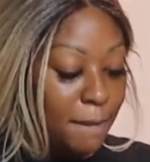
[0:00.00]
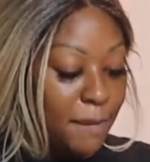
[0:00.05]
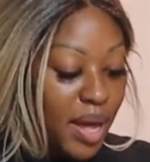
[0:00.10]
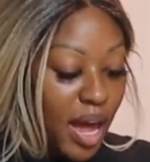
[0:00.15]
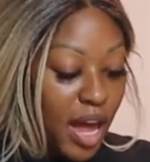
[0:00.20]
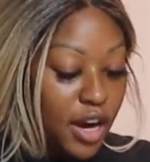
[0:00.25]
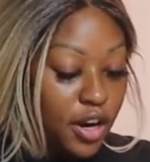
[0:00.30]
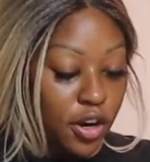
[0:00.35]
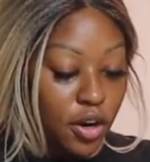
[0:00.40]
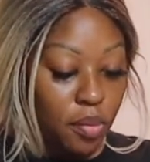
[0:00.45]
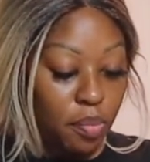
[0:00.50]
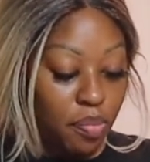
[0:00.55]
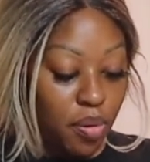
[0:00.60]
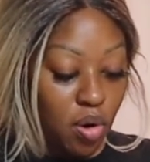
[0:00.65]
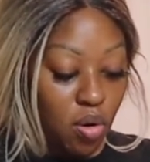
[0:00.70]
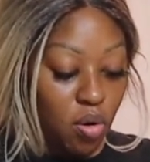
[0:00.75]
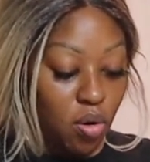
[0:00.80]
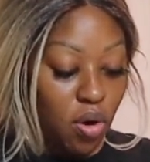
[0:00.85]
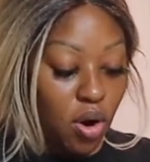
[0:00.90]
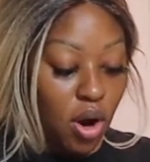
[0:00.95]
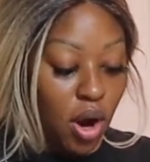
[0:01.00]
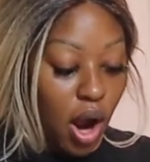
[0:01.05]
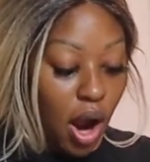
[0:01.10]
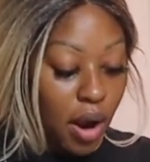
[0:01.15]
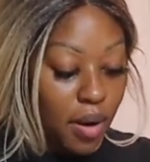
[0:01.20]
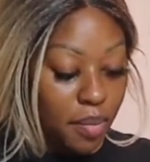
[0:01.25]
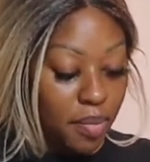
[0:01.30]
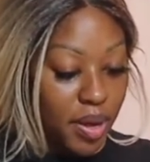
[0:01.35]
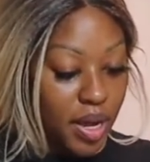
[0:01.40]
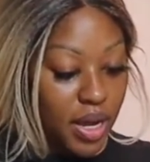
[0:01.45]
better pour
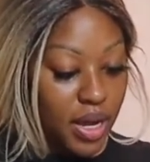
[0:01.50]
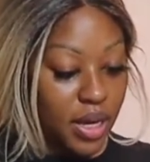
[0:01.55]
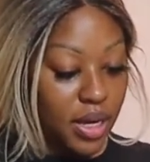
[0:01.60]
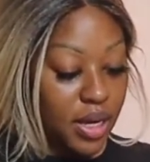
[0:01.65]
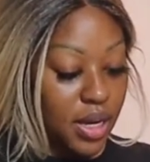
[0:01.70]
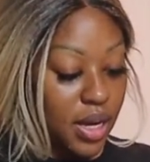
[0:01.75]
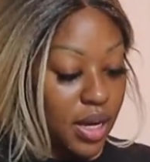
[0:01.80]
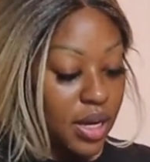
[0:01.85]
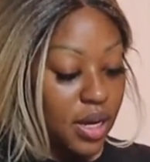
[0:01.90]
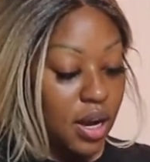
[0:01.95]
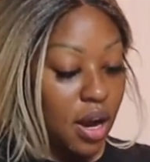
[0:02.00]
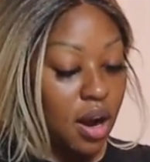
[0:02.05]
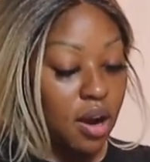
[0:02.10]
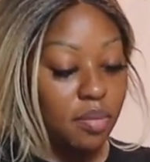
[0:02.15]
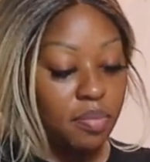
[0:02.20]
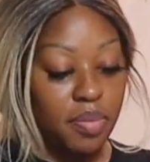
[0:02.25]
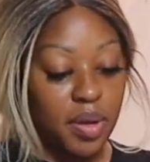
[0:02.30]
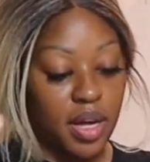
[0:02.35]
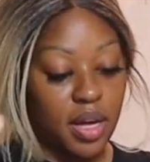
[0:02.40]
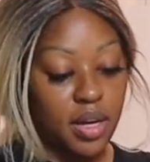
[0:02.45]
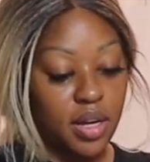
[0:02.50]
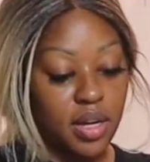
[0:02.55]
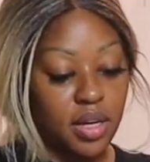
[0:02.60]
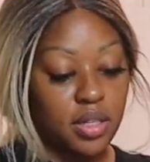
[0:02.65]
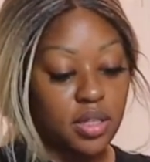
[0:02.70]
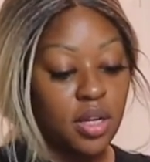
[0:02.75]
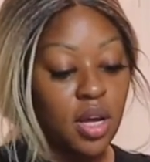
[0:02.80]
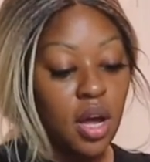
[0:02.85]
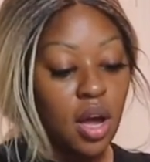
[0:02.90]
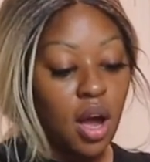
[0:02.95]
our pancake, our
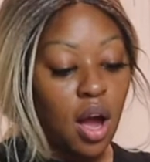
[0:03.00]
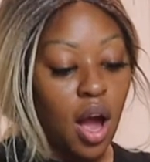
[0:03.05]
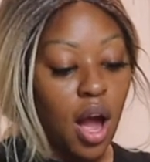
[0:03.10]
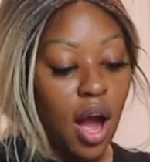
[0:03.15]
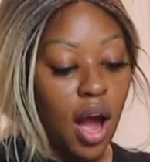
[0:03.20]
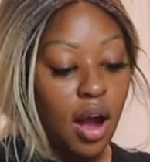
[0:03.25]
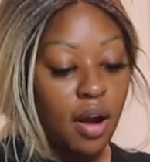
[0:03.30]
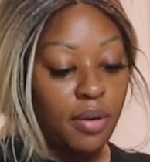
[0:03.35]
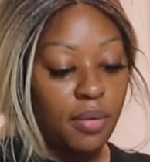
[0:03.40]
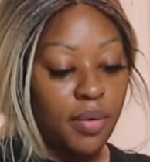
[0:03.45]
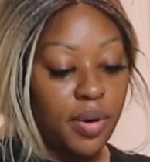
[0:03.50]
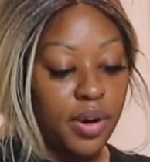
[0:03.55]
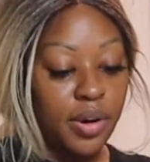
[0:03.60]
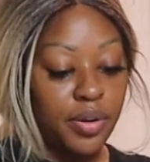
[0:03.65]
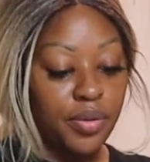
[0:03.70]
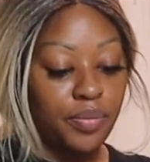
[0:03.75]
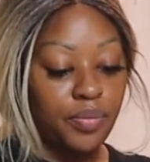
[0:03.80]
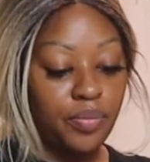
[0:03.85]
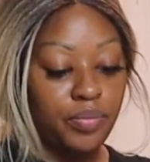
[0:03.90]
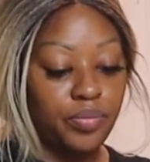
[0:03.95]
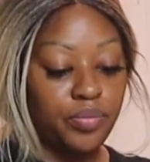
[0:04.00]
pancakes, our,